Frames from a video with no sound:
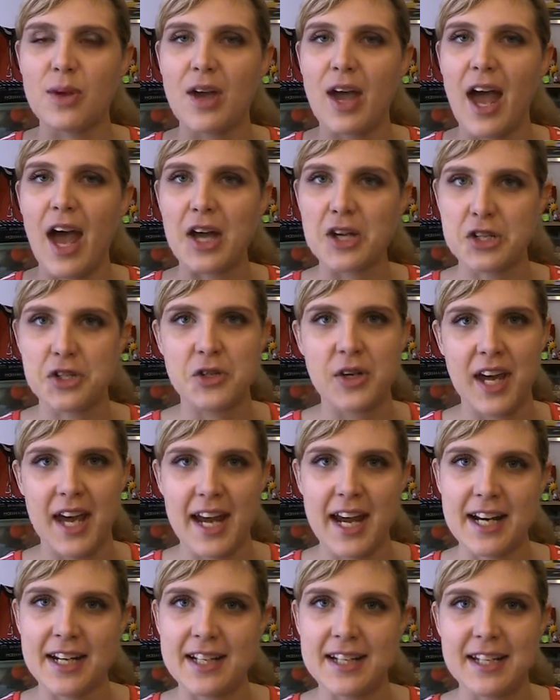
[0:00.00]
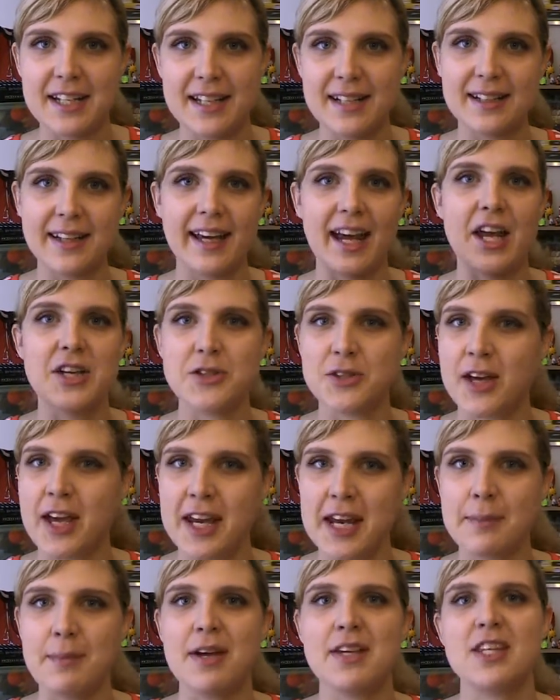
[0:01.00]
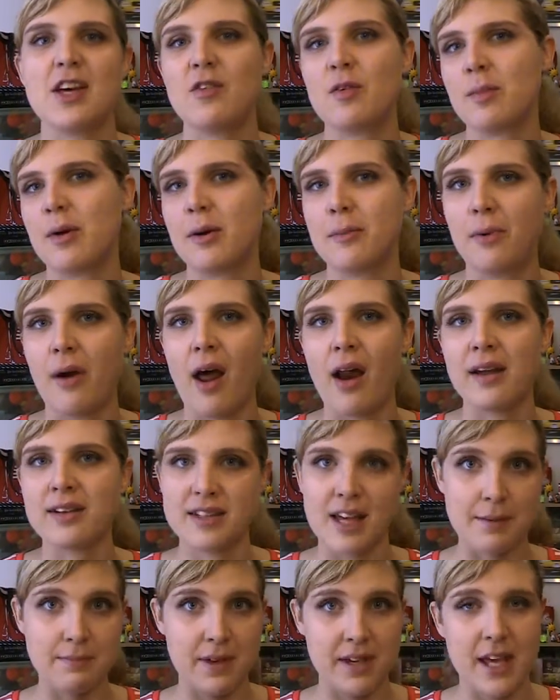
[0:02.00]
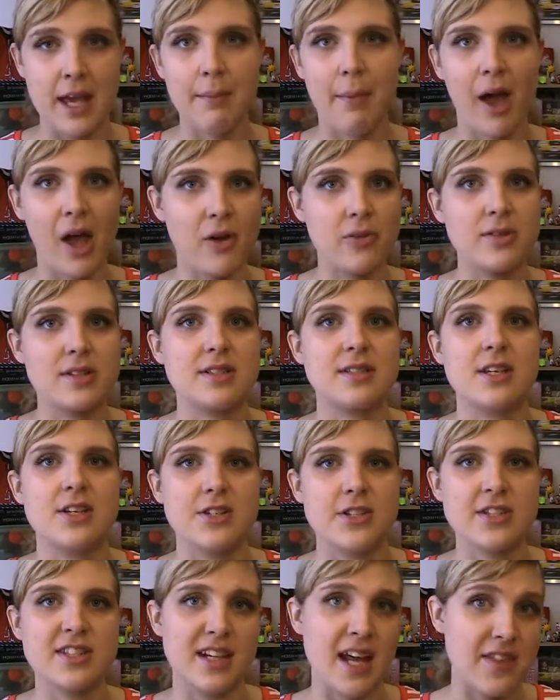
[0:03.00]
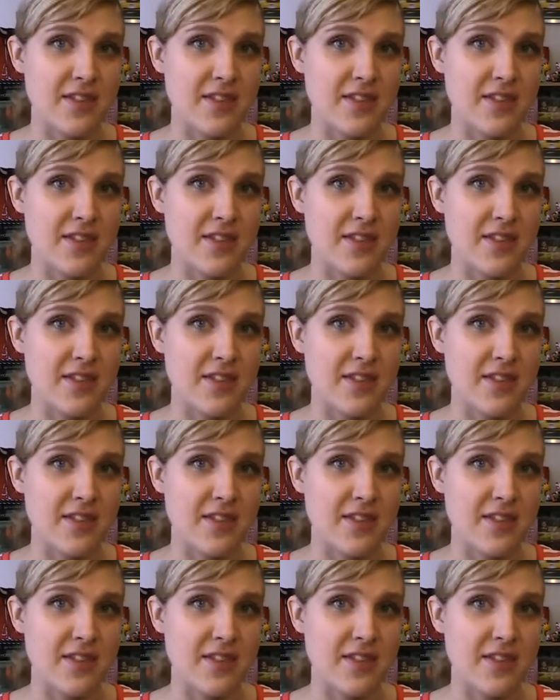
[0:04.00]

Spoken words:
educating myself about products and making my own decisions.